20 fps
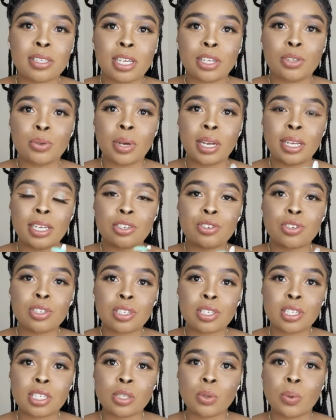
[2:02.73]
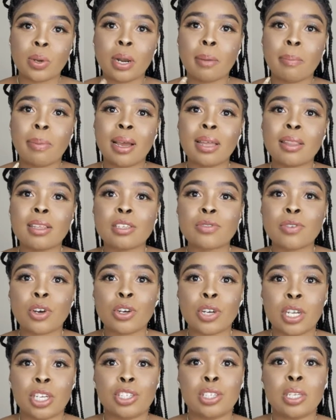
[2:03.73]
that you are interested, you want to buy this
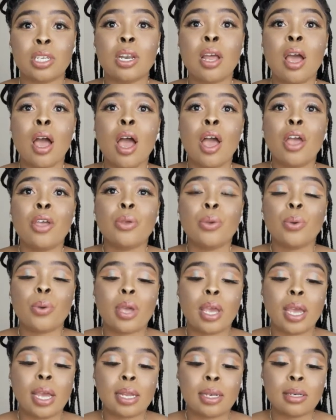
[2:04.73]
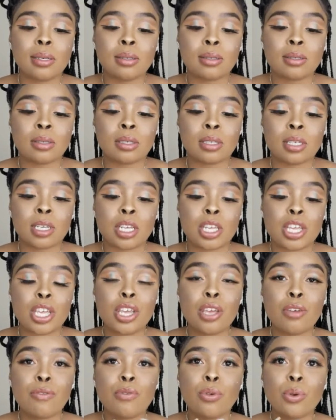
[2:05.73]
foundation, you can...
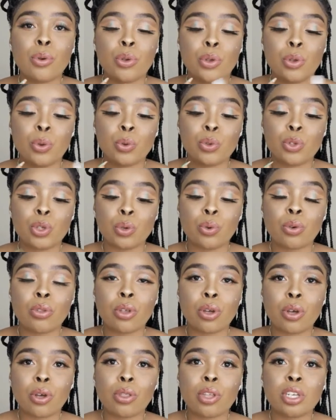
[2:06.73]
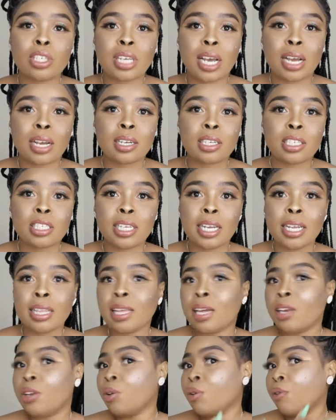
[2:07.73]
If you took the darker shade
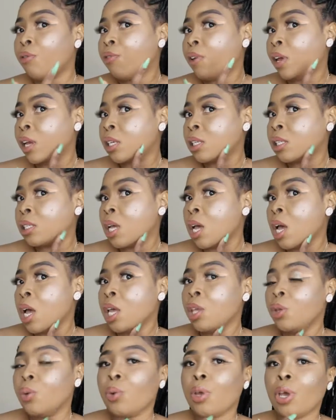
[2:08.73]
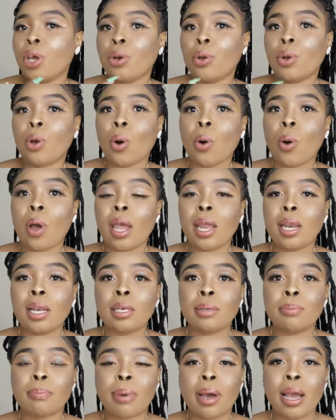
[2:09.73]
than your face, you can go
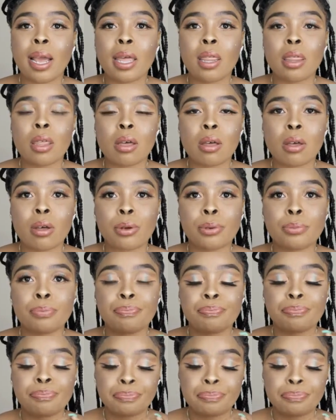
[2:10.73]
and buy the,